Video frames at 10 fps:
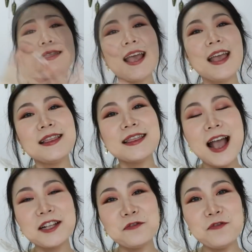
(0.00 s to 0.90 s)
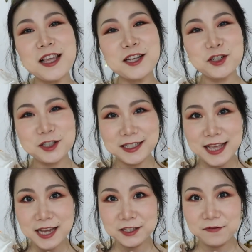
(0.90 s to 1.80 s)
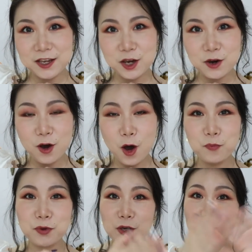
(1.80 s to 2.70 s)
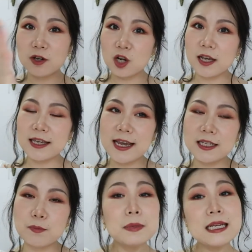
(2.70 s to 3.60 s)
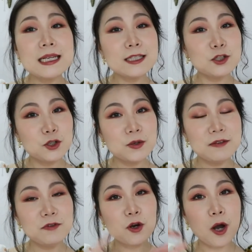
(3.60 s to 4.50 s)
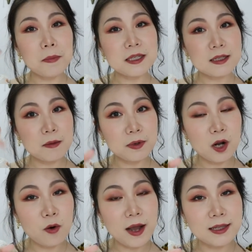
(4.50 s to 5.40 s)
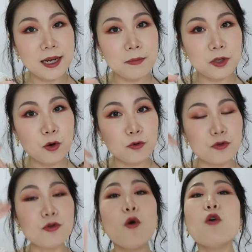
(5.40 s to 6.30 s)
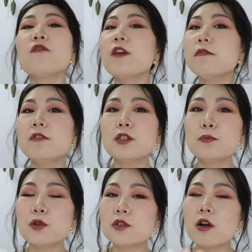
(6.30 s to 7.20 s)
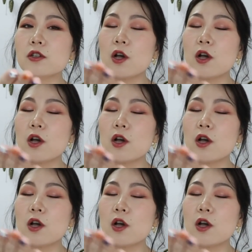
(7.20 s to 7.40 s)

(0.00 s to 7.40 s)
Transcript: Then that's finished today's video. Hope you like it. Please do leave your comments down below and let me know your favorite products.